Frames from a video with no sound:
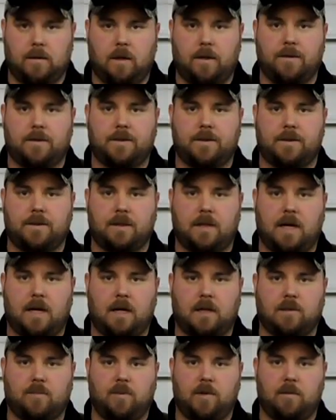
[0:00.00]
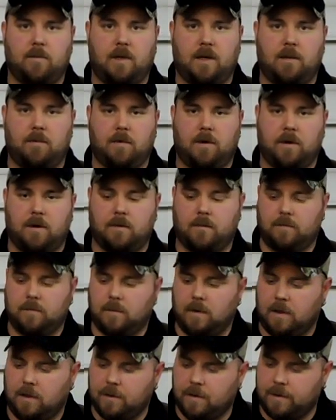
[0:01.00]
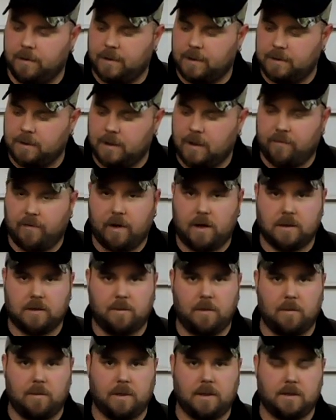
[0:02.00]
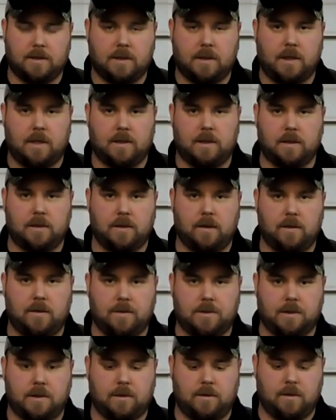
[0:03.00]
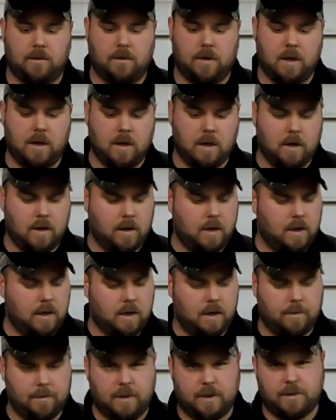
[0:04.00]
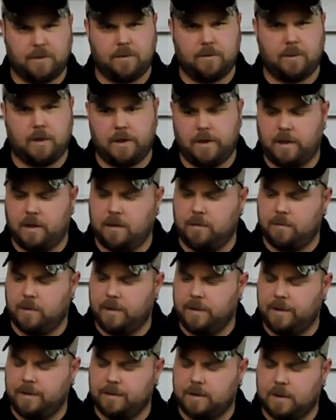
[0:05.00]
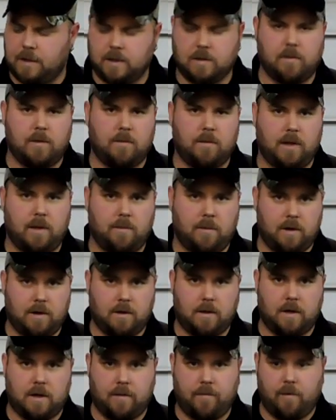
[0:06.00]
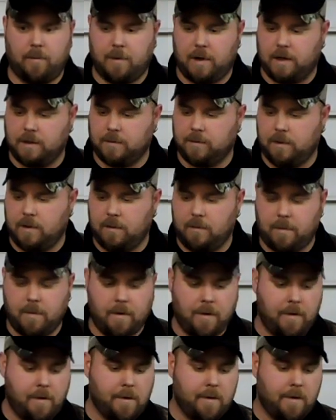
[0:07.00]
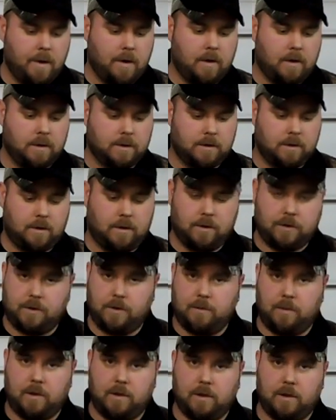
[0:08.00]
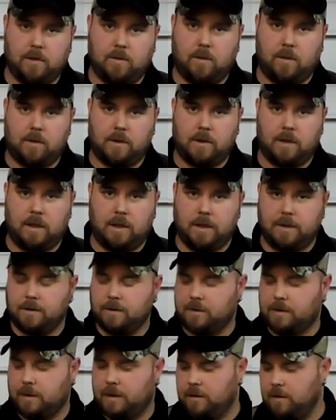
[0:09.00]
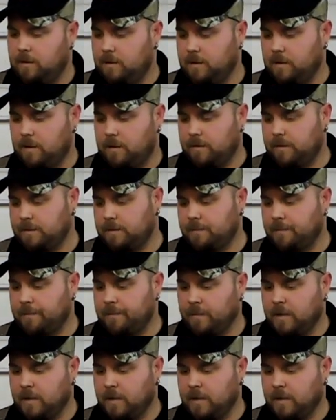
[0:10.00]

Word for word: Now this is an Auxbeam light bar. Although it doesn't have Auxbeam on the side like they usually do, Uh, I'm not sure why not, but it is an Auxbeam light bar. Got it from Auxbeam, so it should be a good quality light just like all the others.